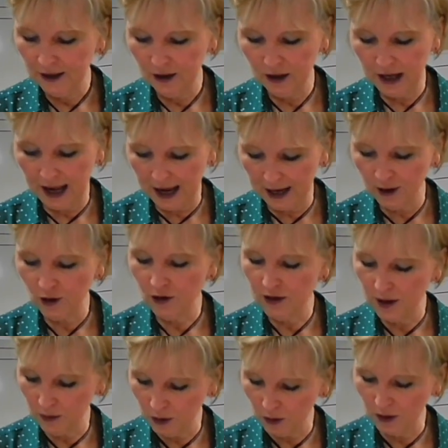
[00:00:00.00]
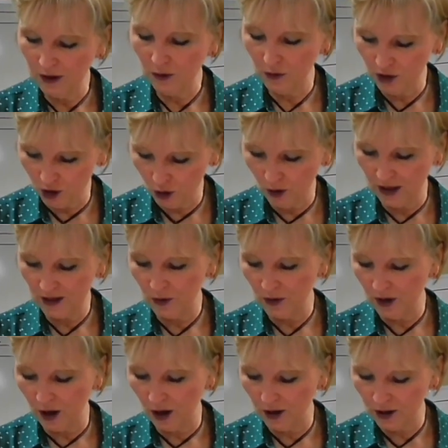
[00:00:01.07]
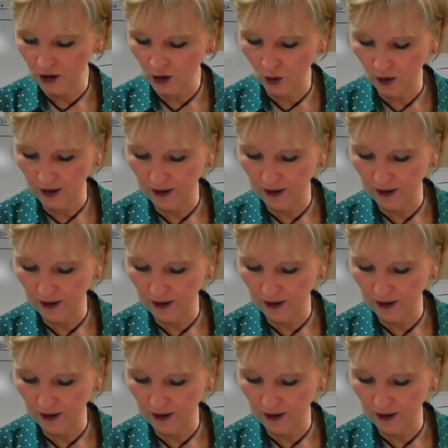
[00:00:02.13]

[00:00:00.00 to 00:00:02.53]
And number 3, rejoice with all the scorn